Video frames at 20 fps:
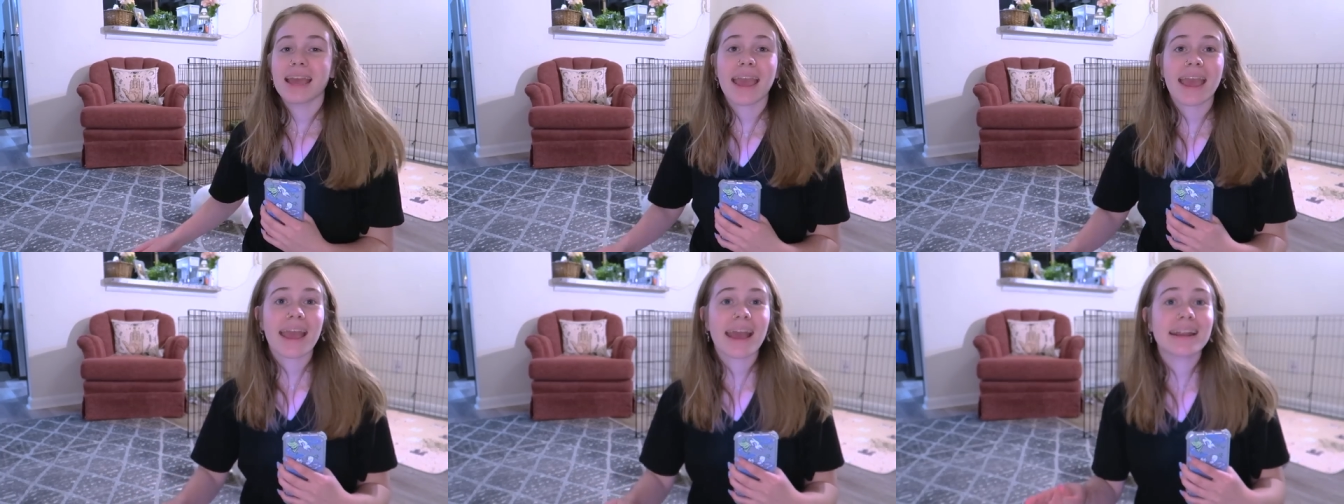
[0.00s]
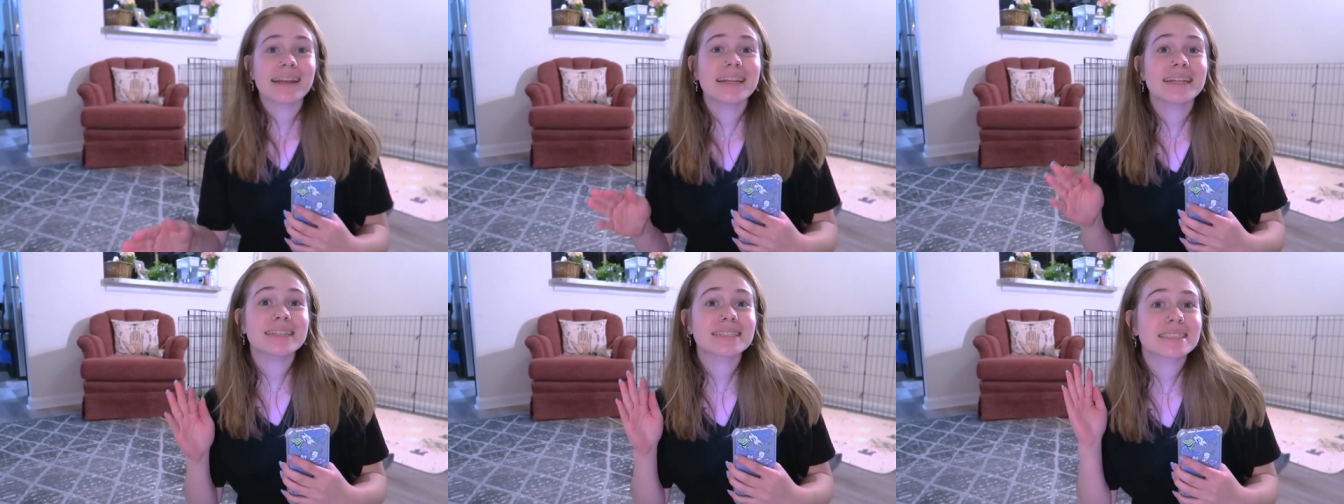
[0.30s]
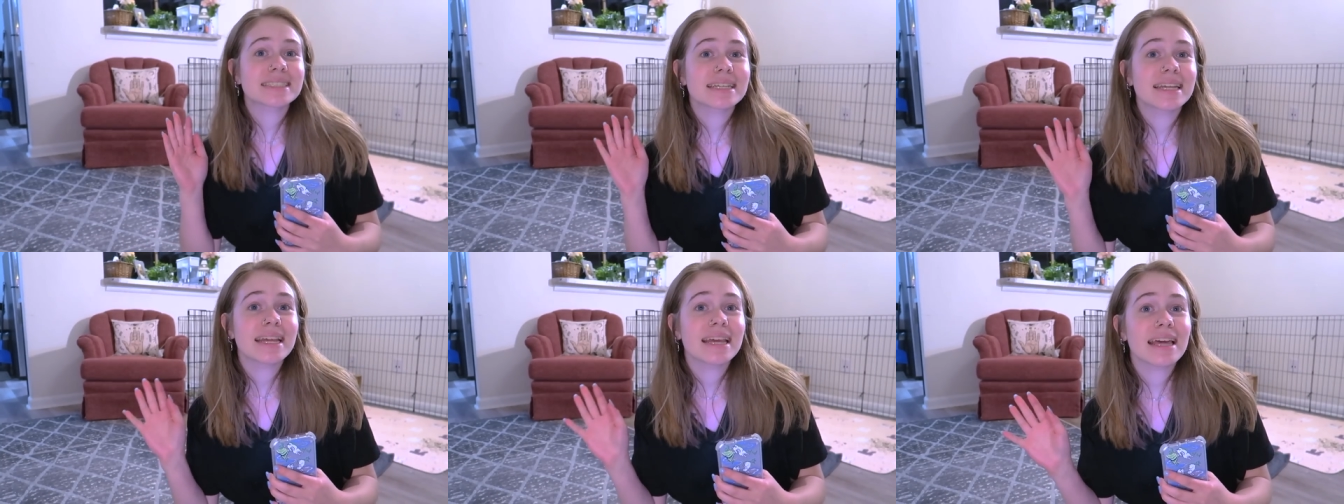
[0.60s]
And
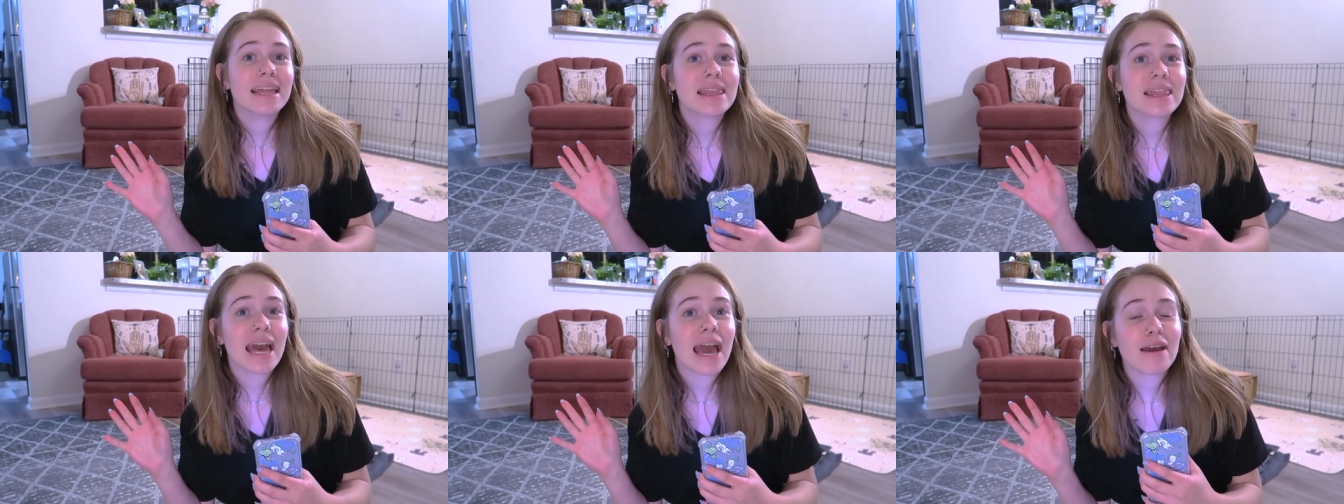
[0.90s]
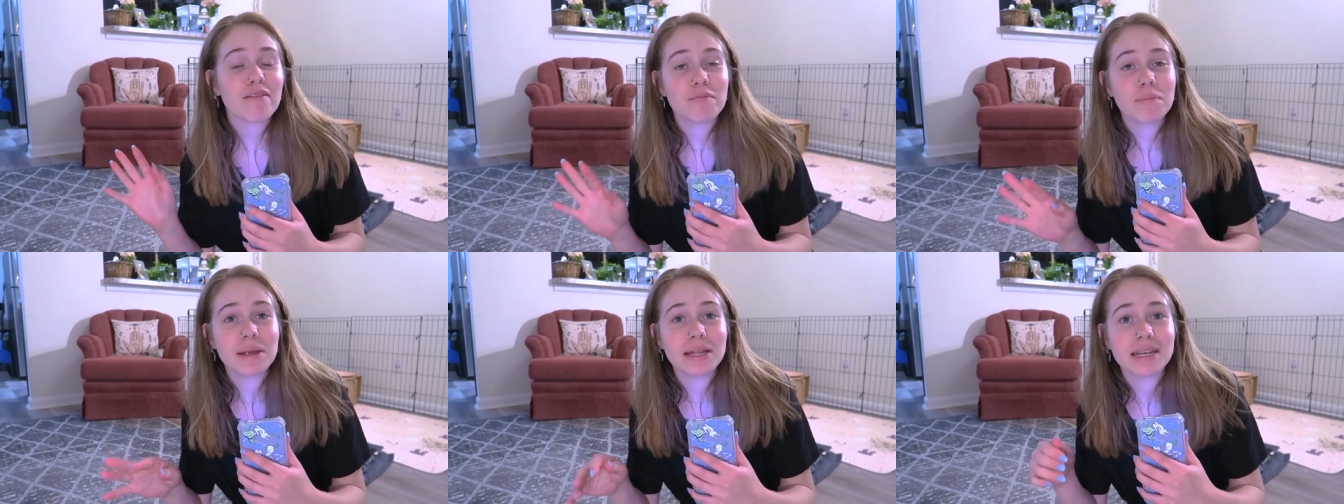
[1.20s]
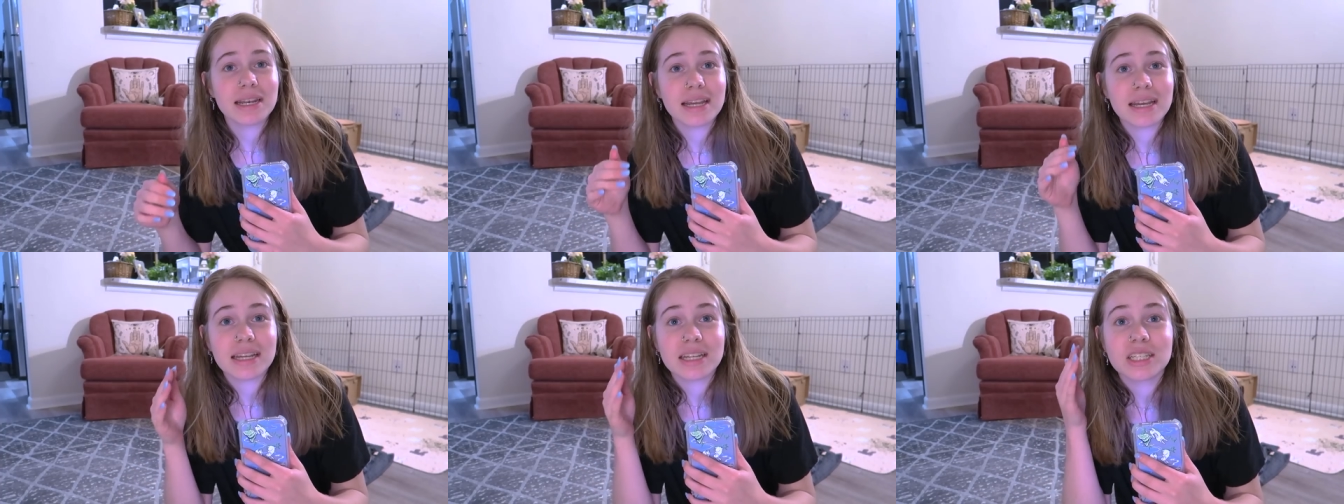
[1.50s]
his teeth have
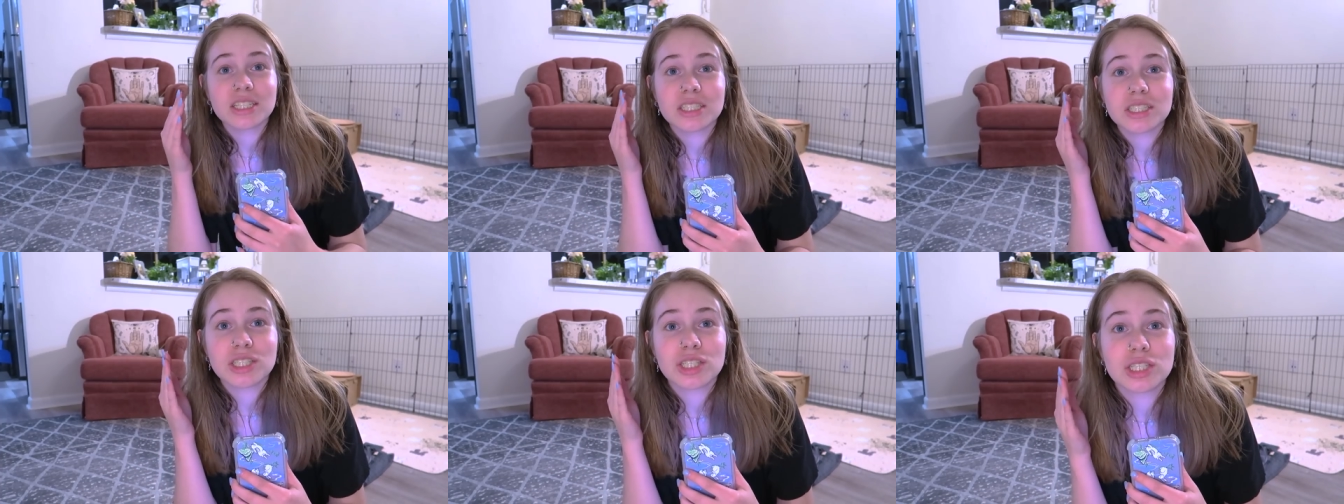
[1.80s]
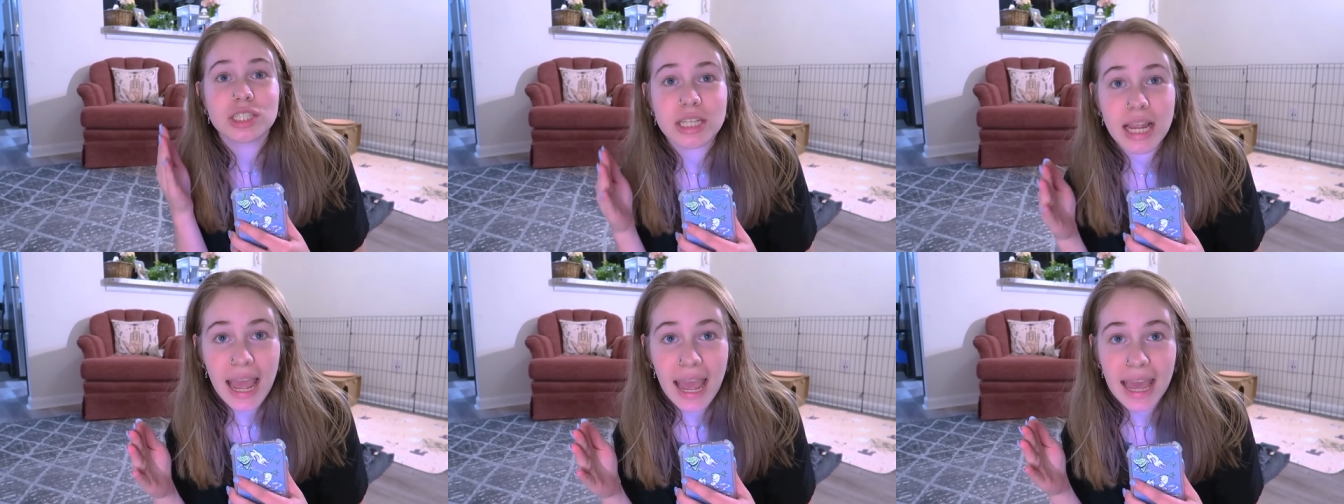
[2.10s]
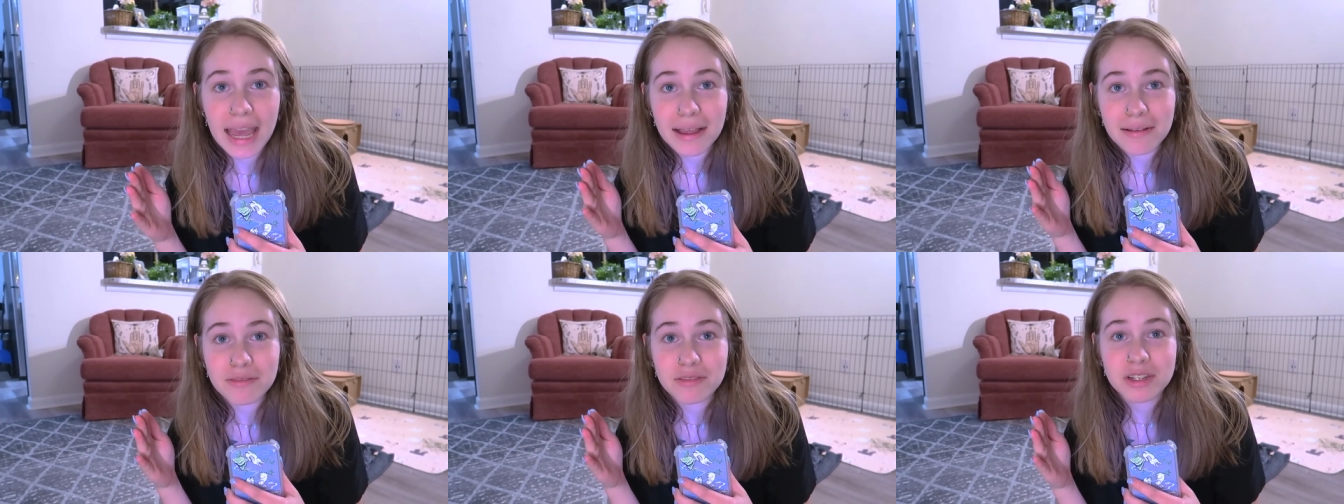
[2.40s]
been
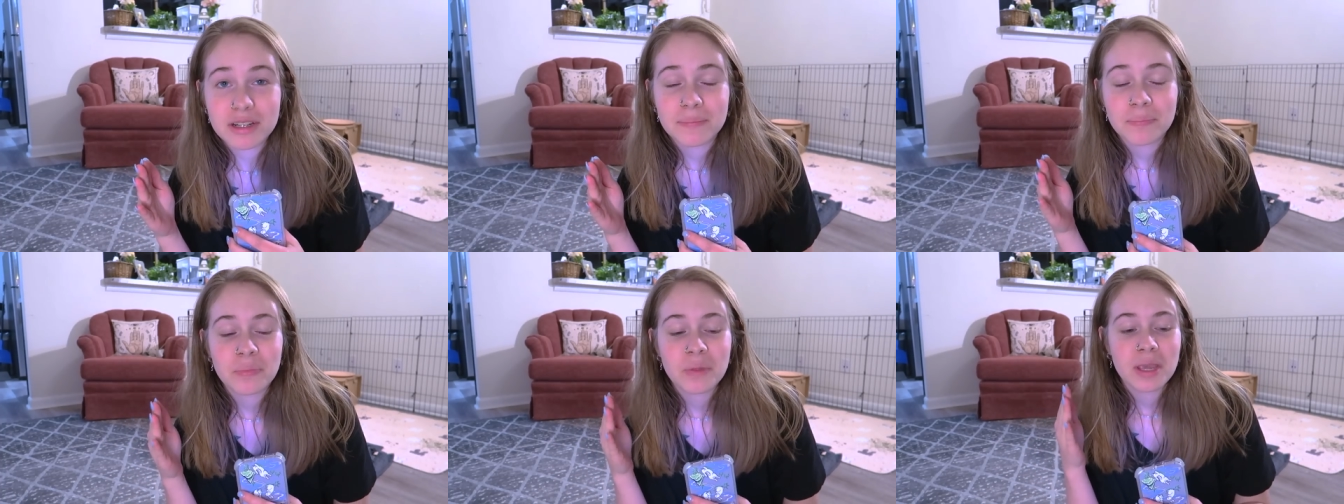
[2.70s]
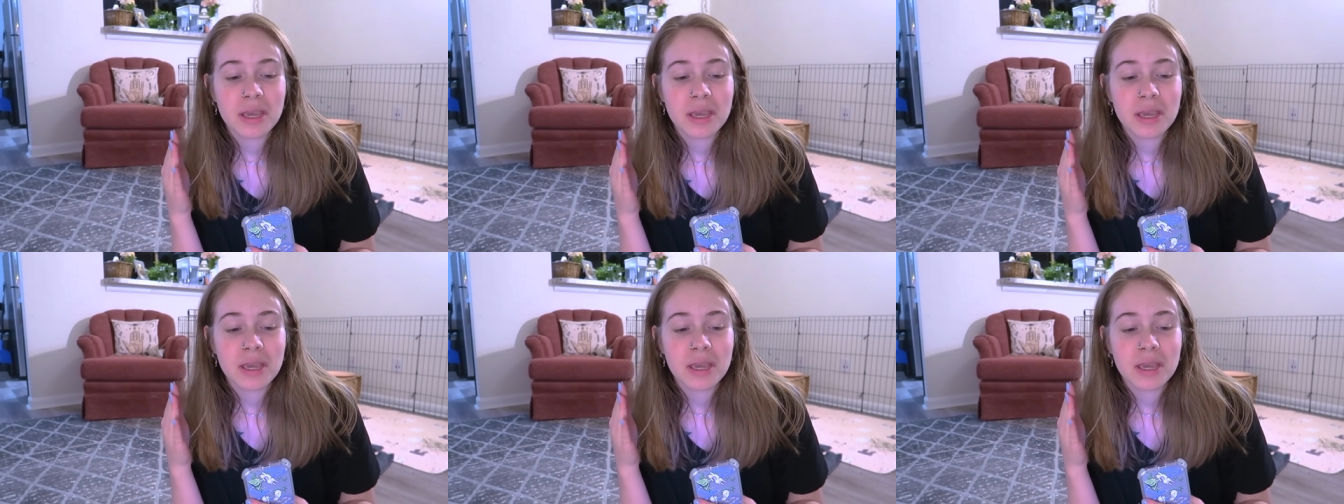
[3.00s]
shaved.